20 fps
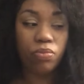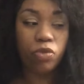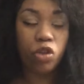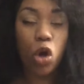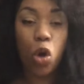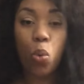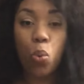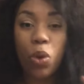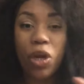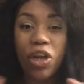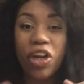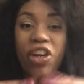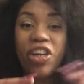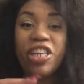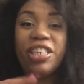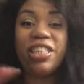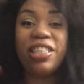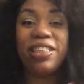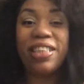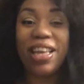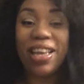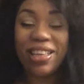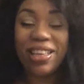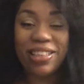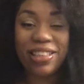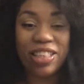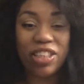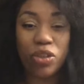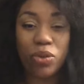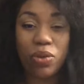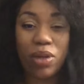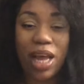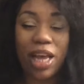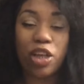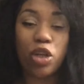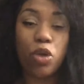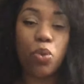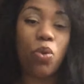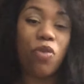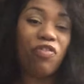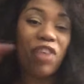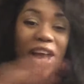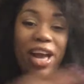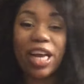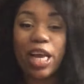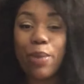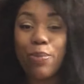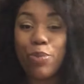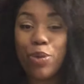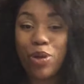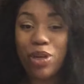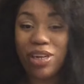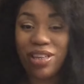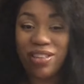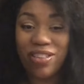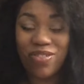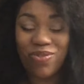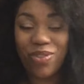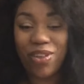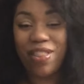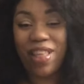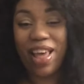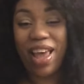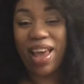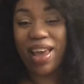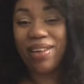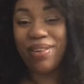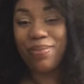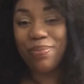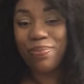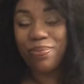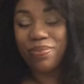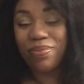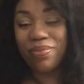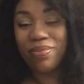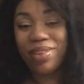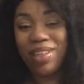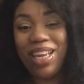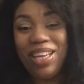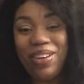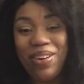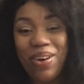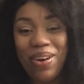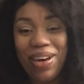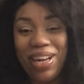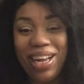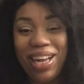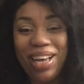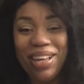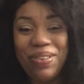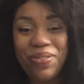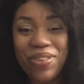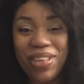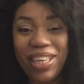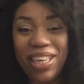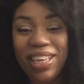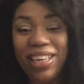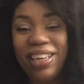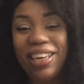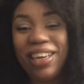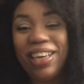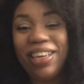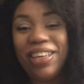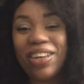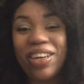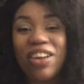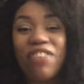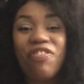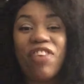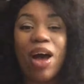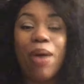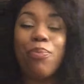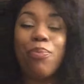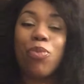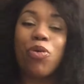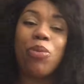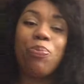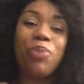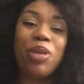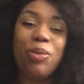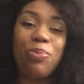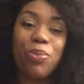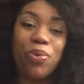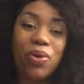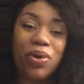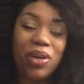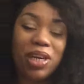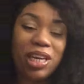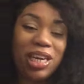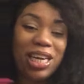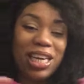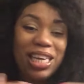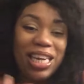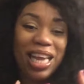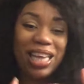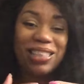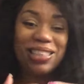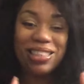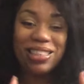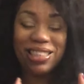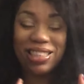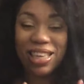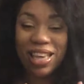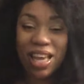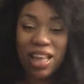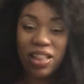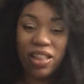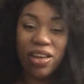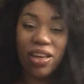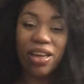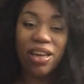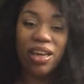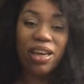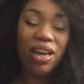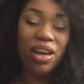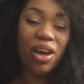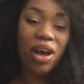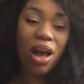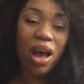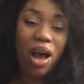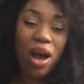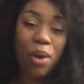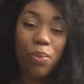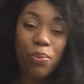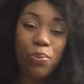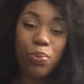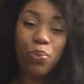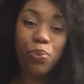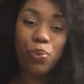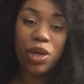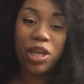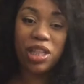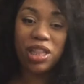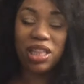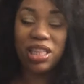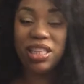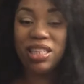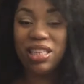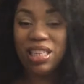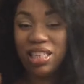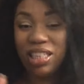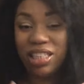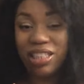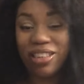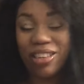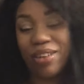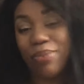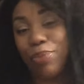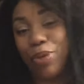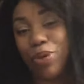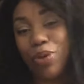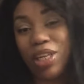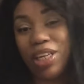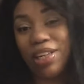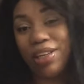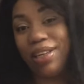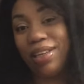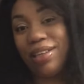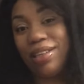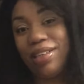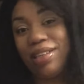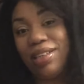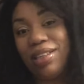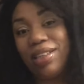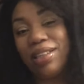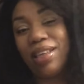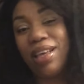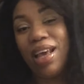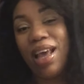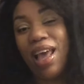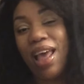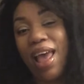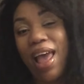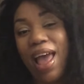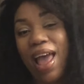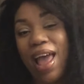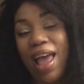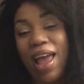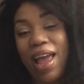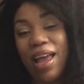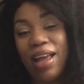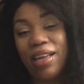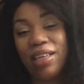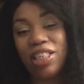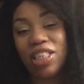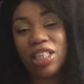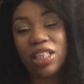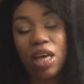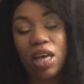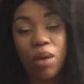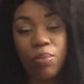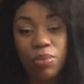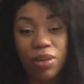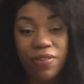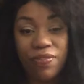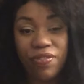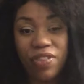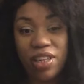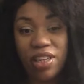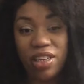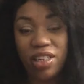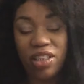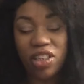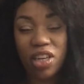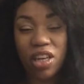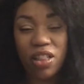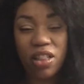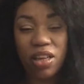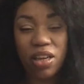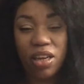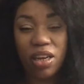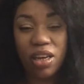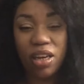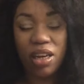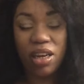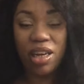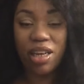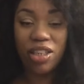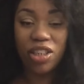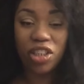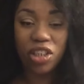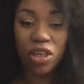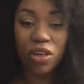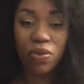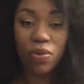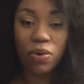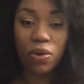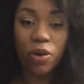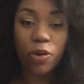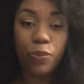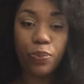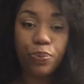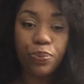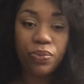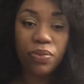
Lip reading: the weirdest things that you like. You will find communities for that. You know what I mean? You're going to find more people connecting together with niche communities and just uplifting each other in general.